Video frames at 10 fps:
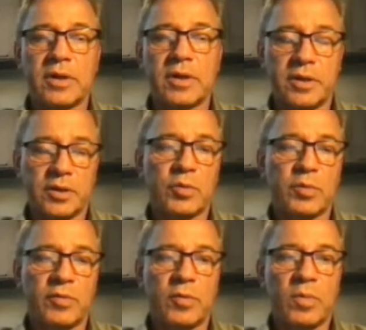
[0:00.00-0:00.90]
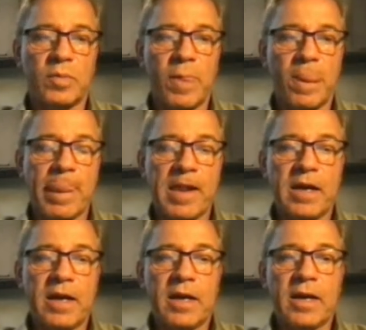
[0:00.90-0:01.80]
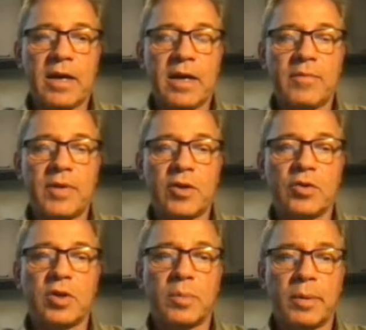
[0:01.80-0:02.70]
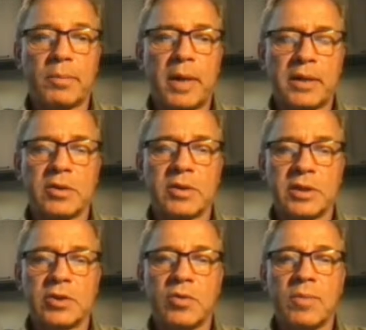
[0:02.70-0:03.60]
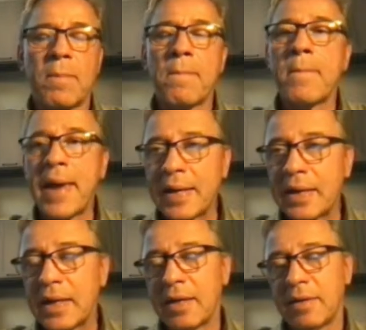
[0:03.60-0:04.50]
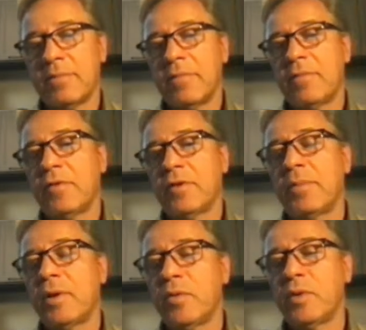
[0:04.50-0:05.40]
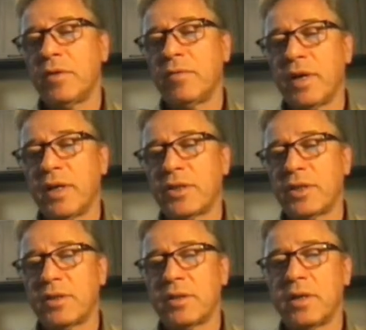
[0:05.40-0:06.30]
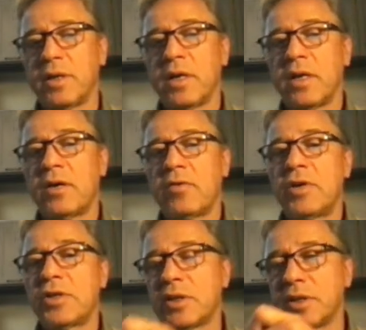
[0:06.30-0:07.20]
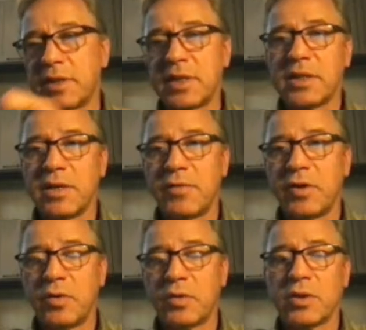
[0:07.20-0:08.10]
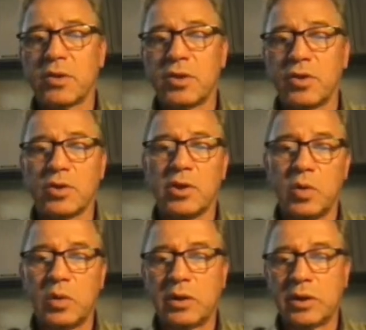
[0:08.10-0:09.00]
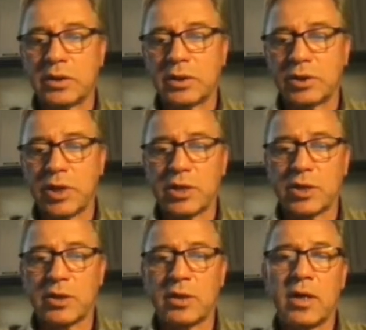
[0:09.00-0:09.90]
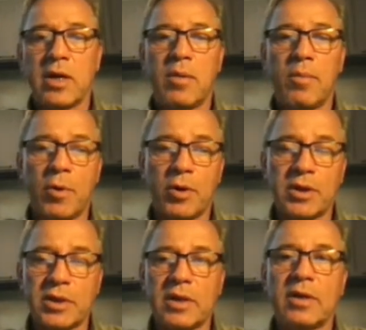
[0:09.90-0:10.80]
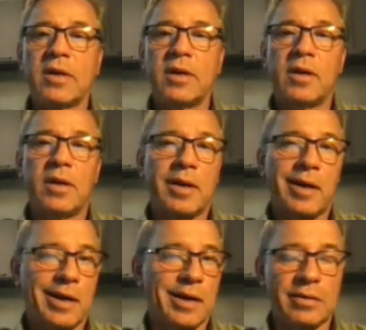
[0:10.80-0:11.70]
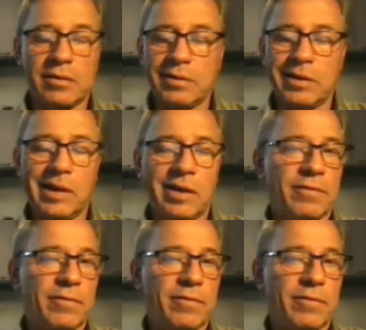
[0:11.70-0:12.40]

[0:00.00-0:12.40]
perform. Acute compartmental syndrome, mainly for the below knee fractures. Regional anesthesia, if you use it, use local concentration, monitor, and if